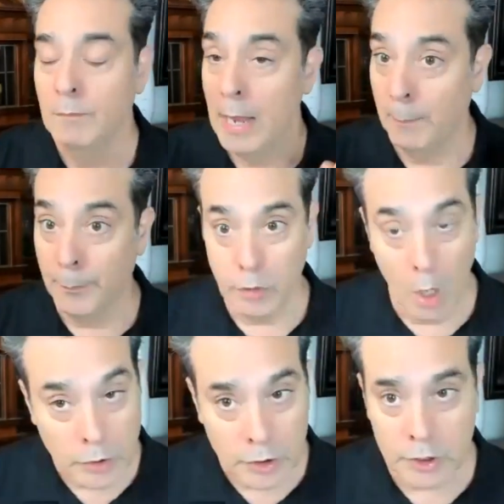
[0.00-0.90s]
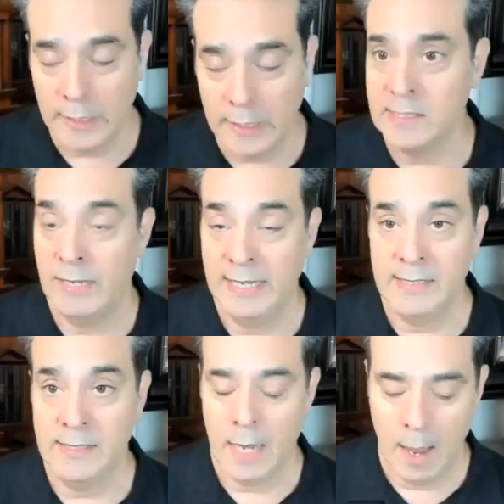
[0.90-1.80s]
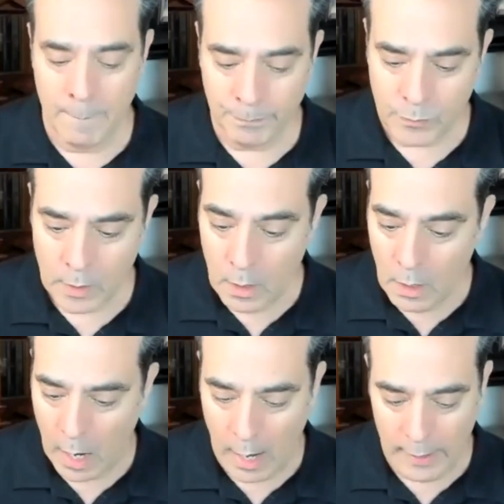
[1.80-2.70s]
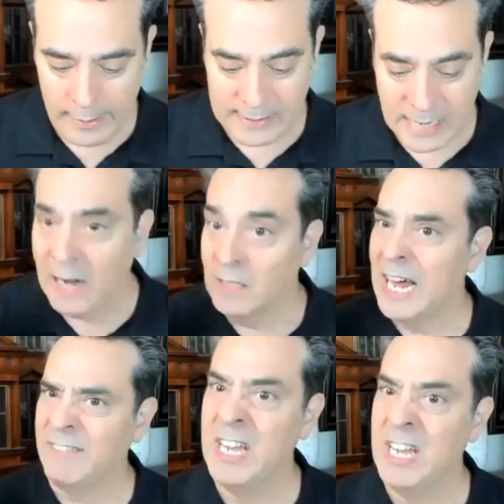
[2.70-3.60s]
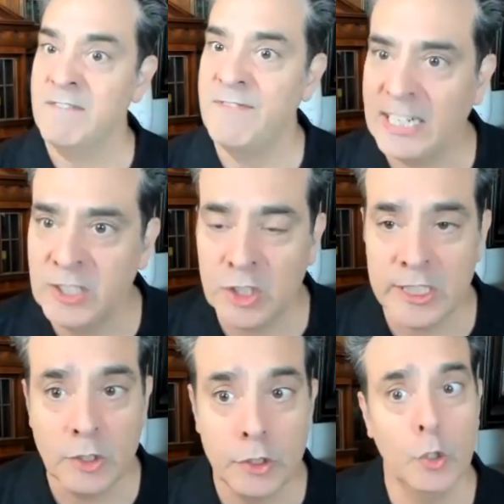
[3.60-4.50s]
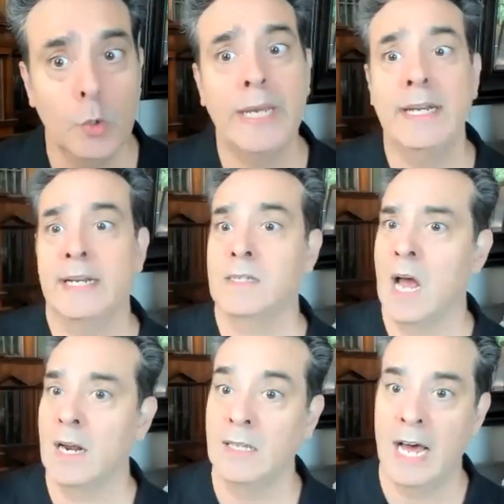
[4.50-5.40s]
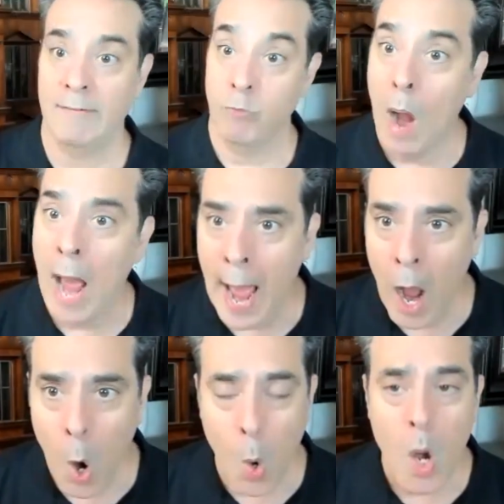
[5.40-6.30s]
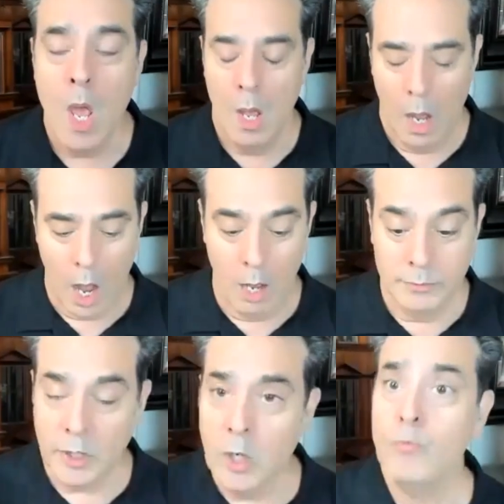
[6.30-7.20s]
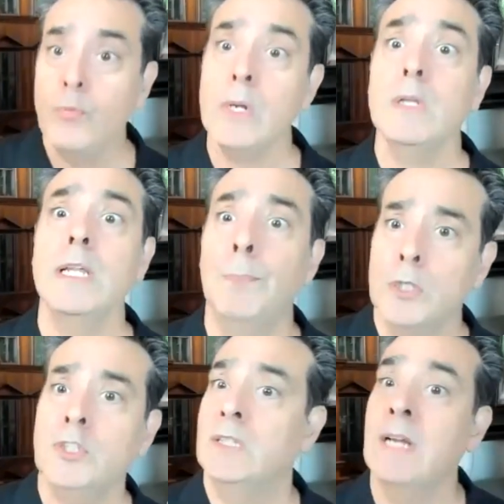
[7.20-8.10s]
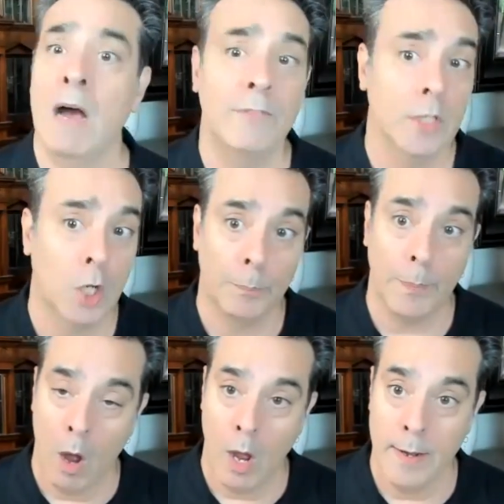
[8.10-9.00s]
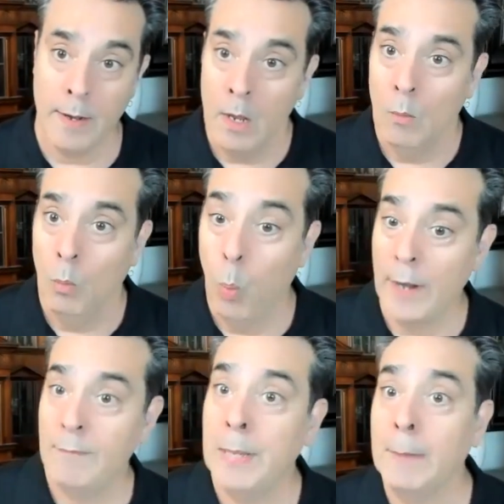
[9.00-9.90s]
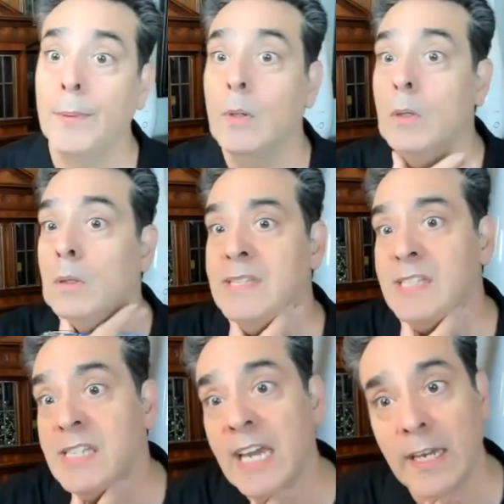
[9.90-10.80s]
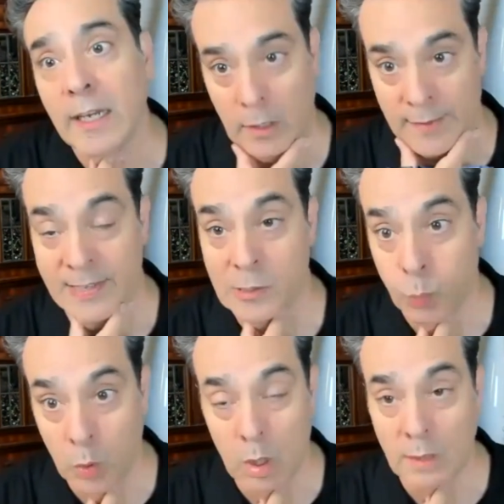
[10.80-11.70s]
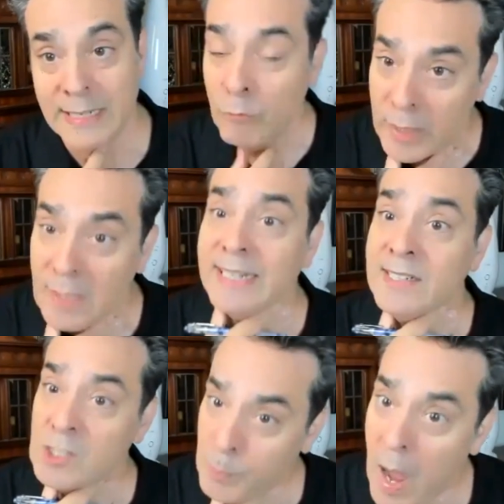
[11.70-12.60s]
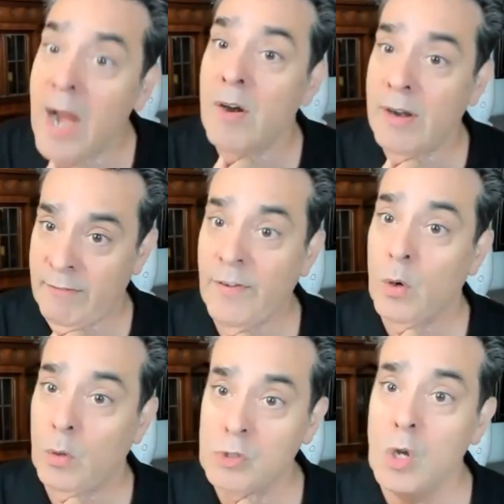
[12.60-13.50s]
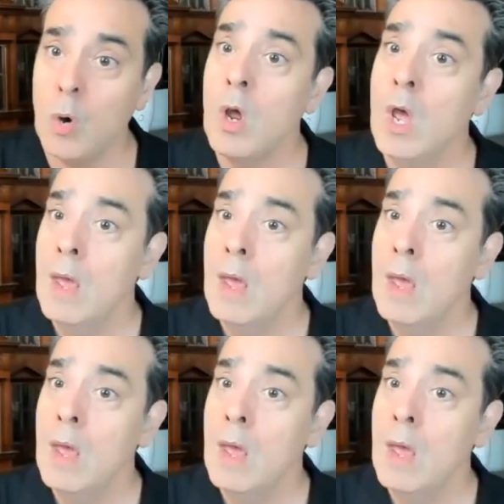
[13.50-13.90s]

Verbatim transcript: approach it's it's um uh, it's got a lot of innovation to it. It's got a lot of wow. Um, so you're really pushing the envelope on what people see in this world and really inspiring folks. So,